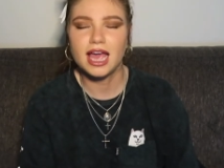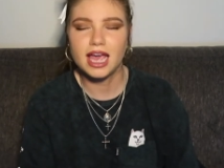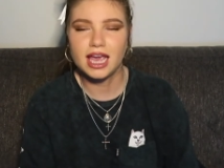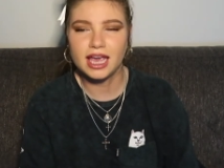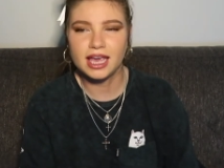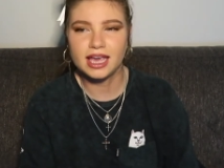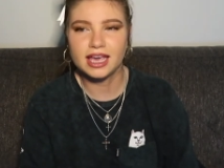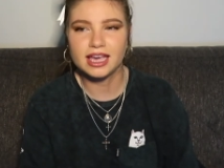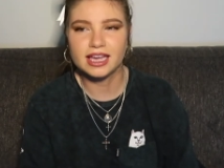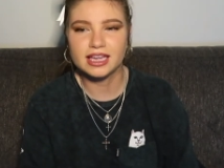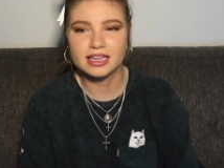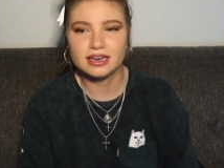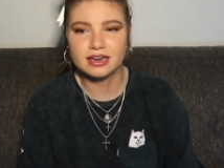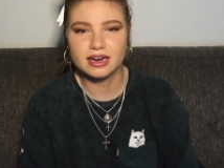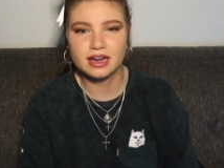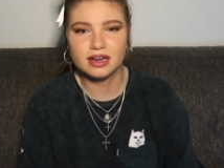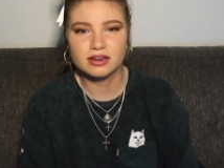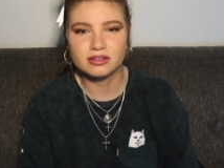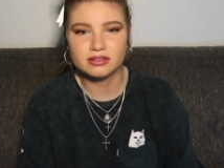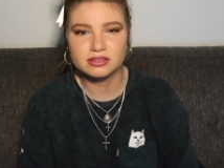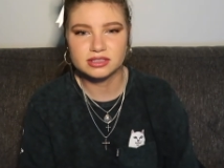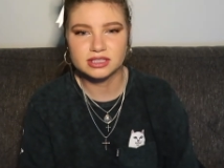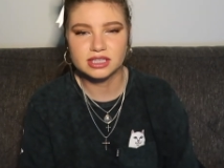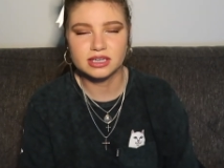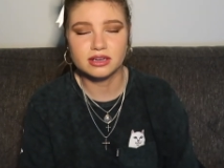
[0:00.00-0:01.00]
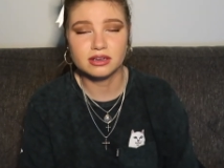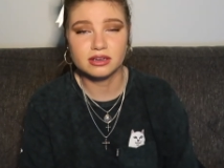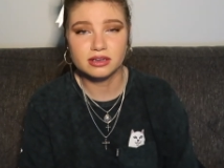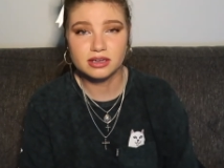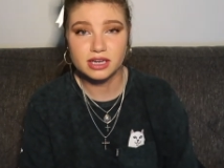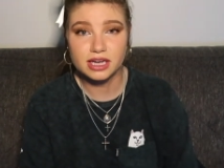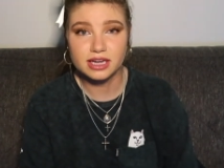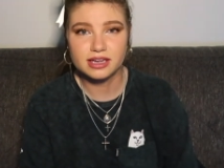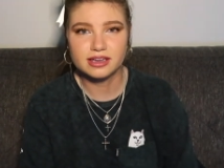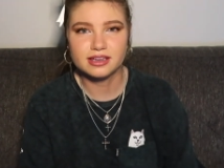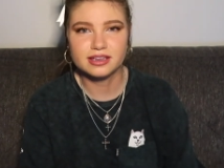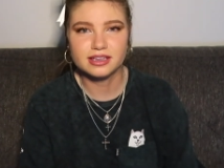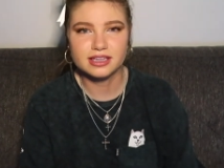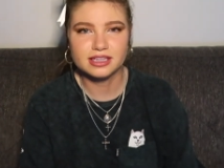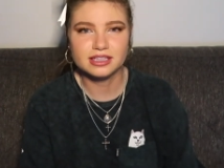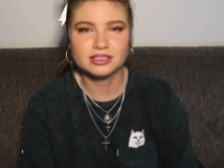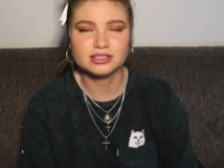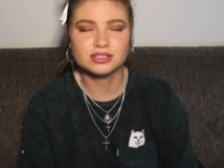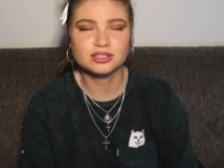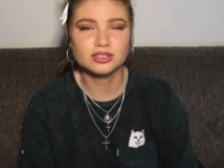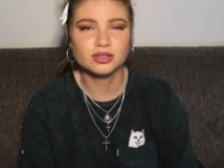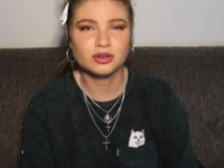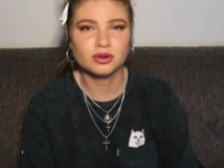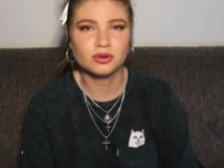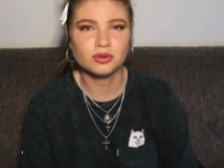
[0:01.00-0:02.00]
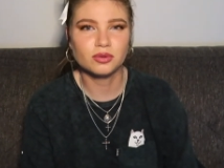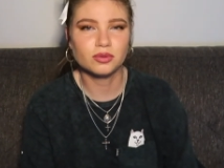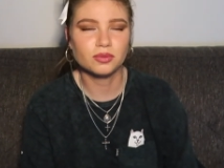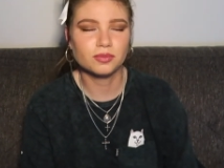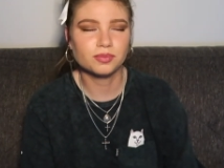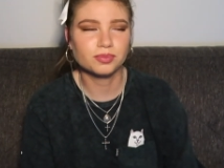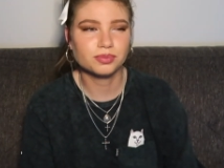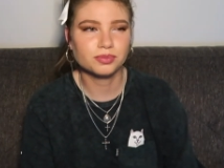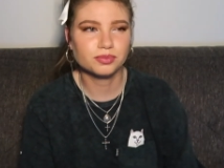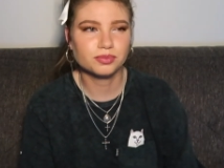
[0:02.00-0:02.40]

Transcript: And I was like, okay. And so